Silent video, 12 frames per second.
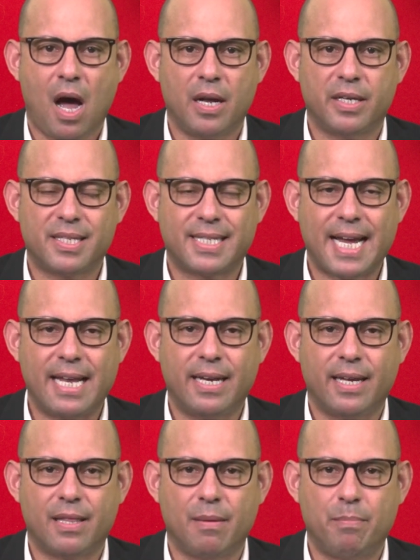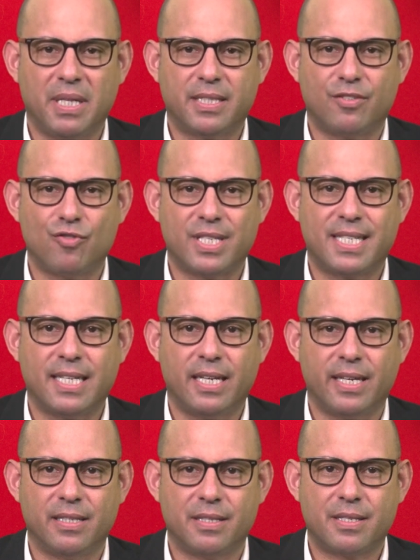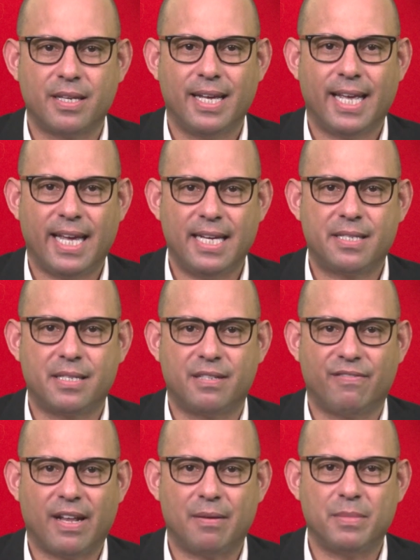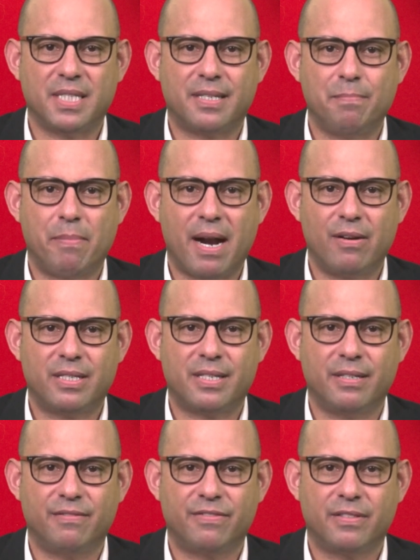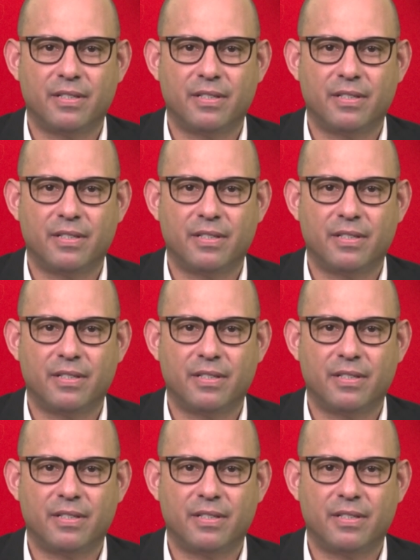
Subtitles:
Understanding that building resilience is a development imperative,